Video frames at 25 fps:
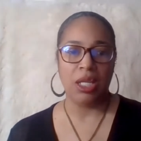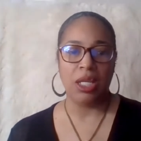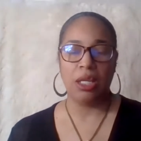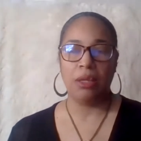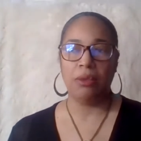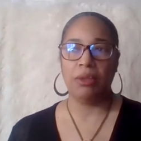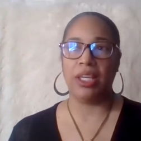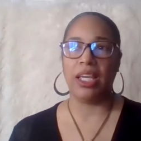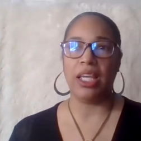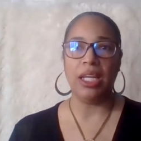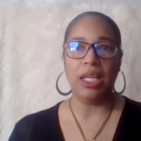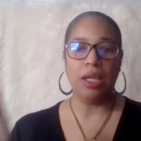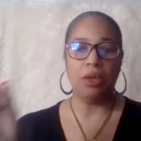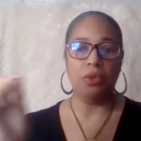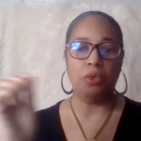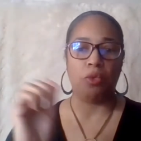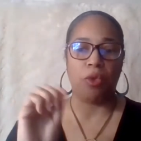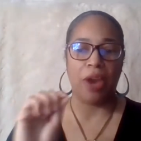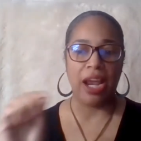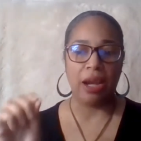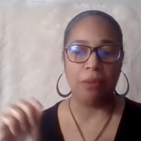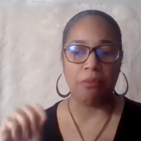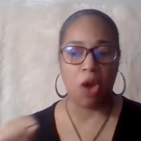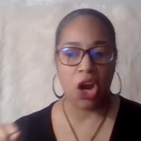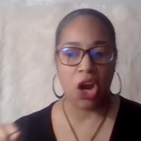getting red
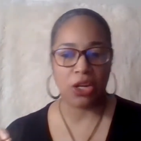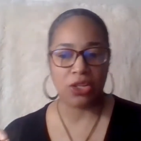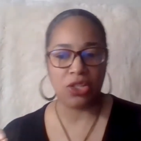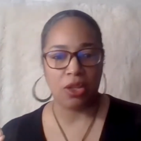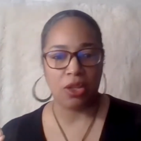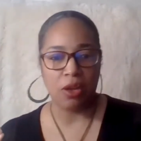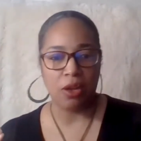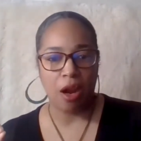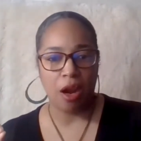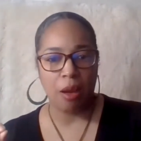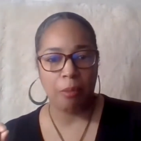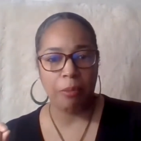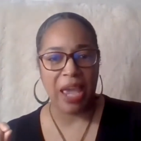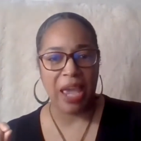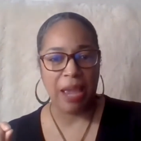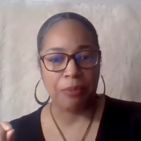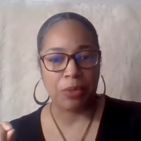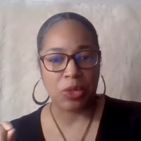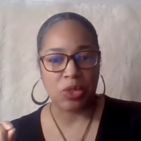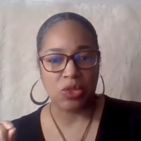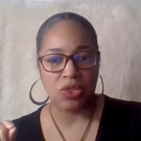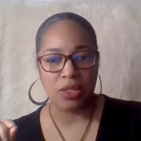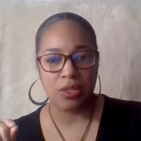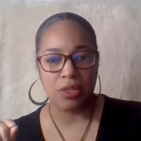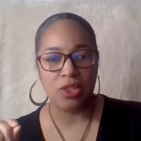marks on our
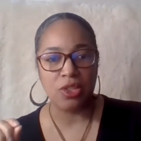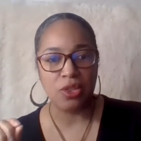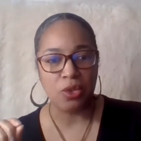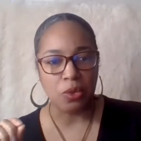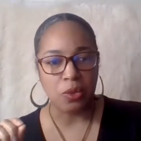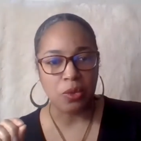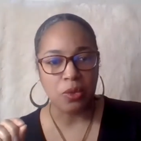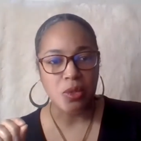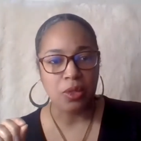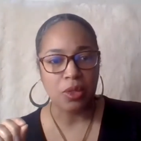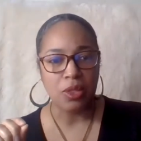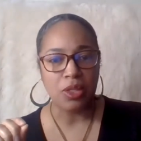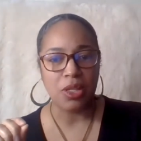papers in school,